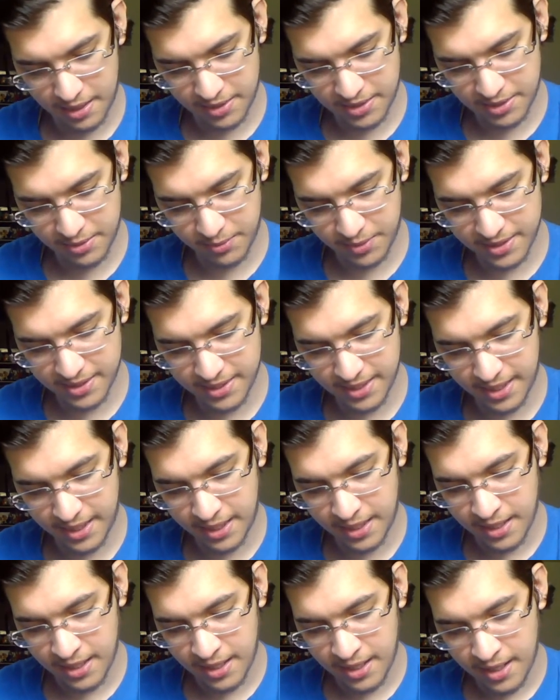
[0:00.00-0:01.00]
so we'll see.
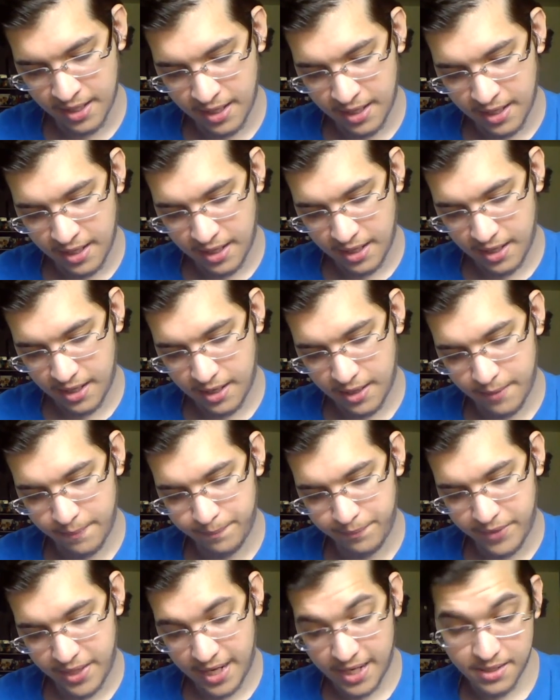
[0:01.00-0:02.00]

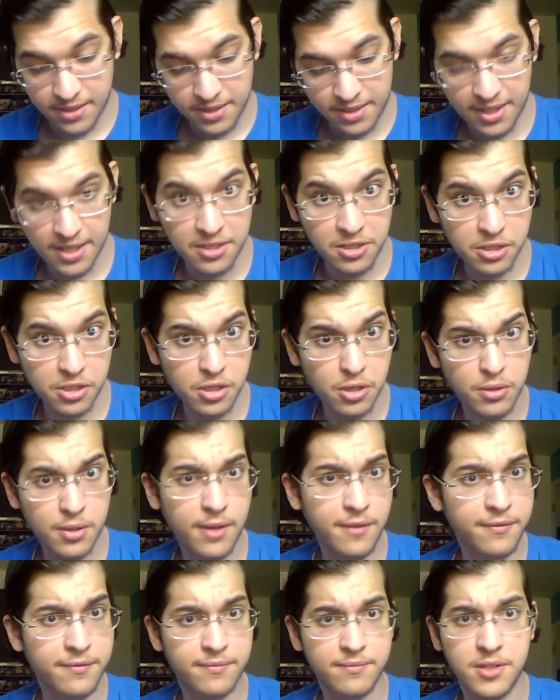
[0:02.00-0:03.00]
And they just showed
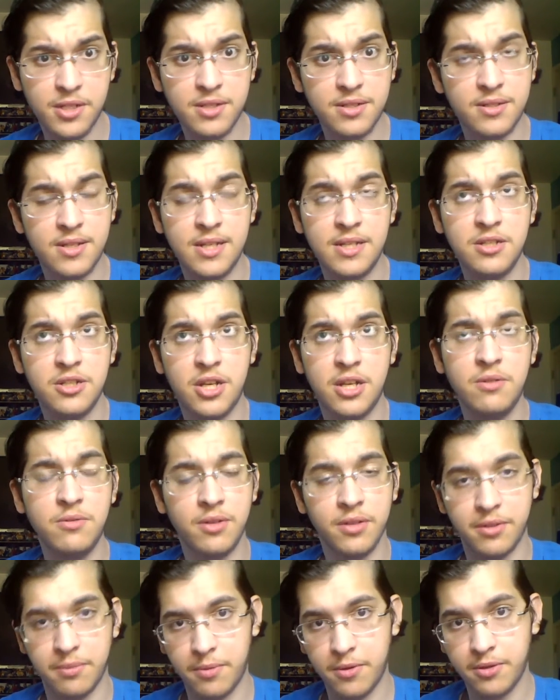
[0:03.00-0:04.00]
off, just in
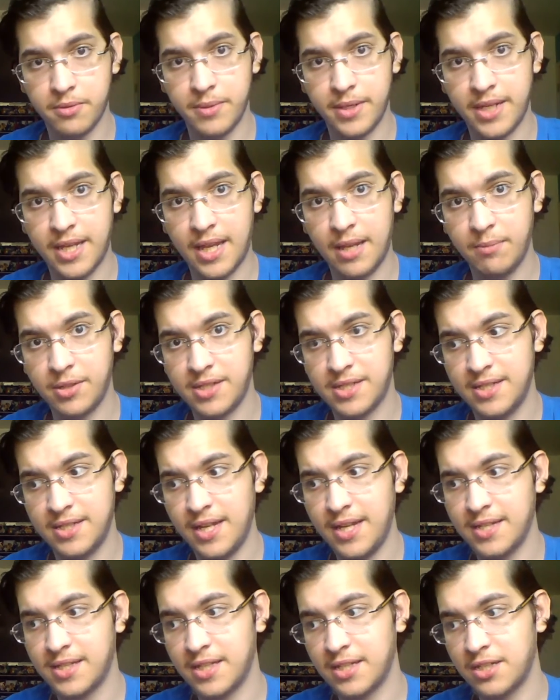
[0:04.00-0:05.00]
general, the Pokemon game looks
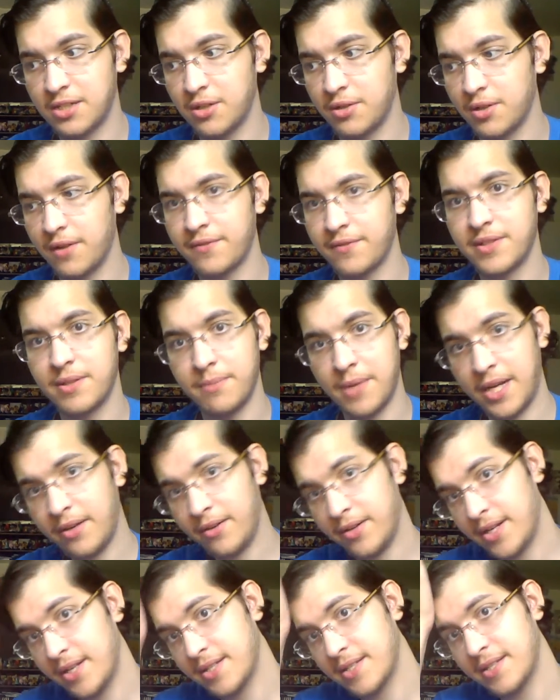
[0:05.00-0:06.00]
nice. They showed off some
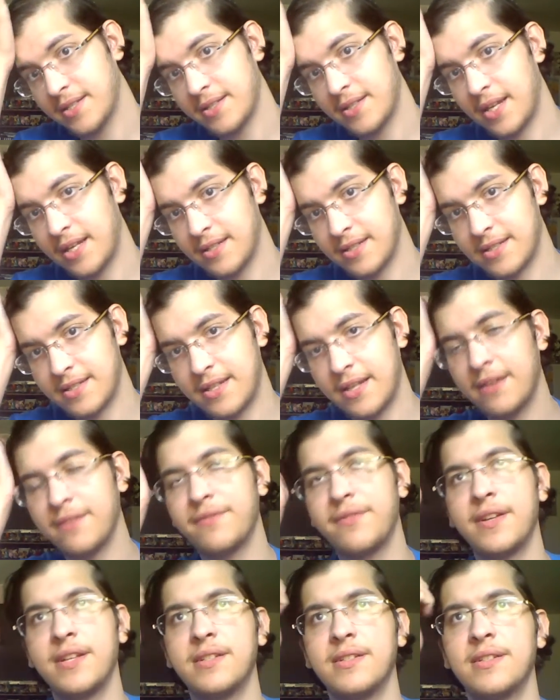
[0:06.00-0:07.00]
areas and
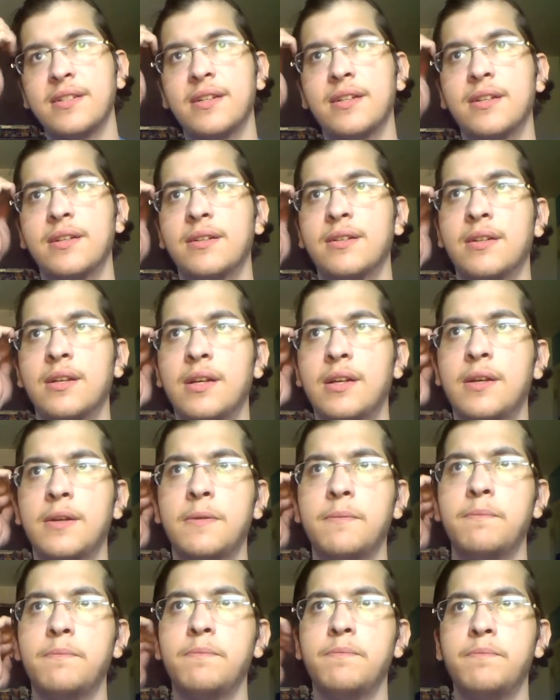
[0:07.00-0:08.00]
stuff, and
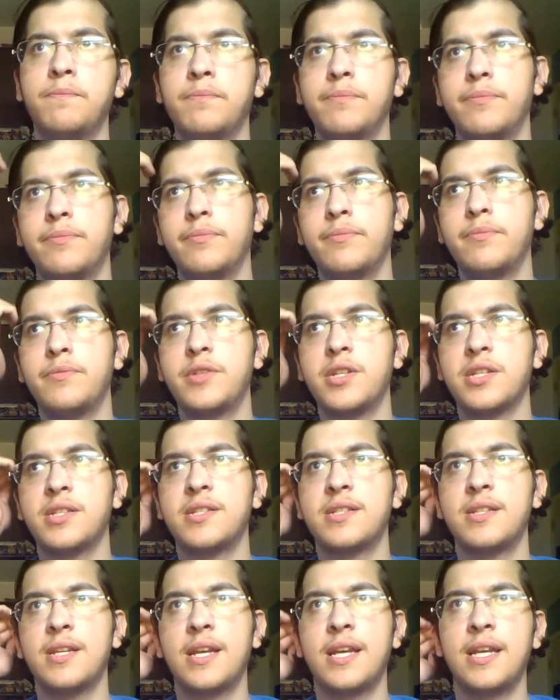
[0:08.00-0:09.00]

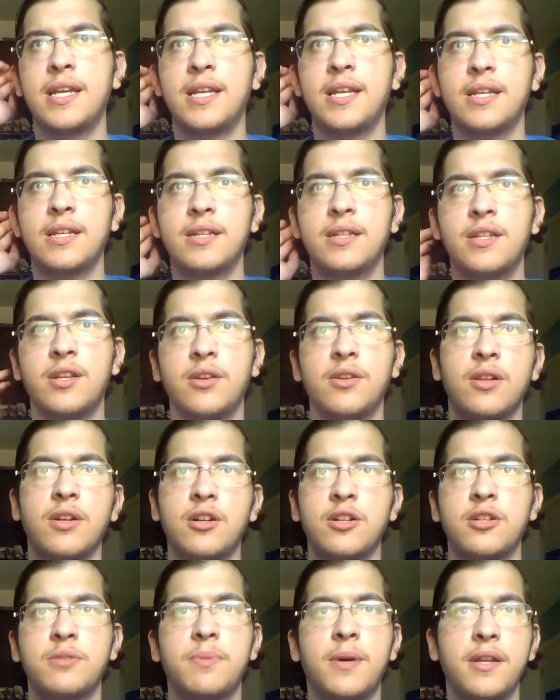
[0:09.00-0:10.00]
just a, you know,
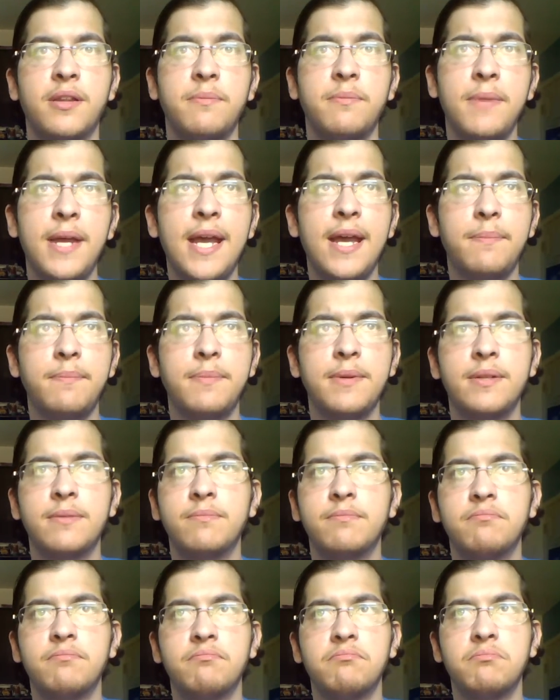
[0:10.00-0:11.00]
large part of the map,
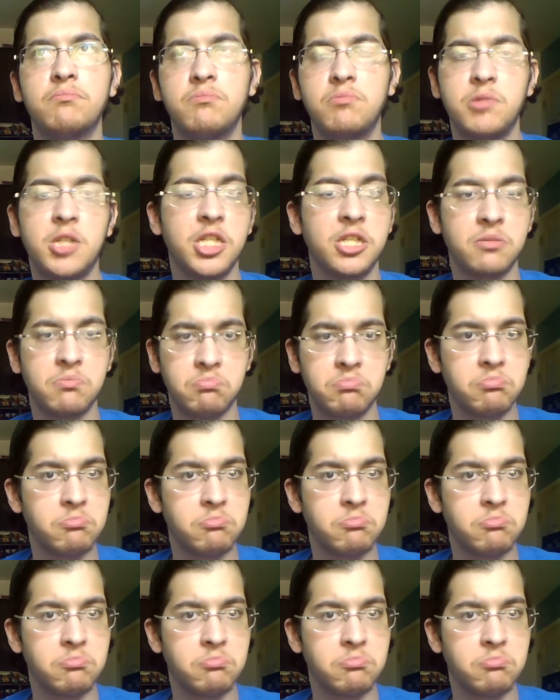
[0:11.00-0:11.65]
and just,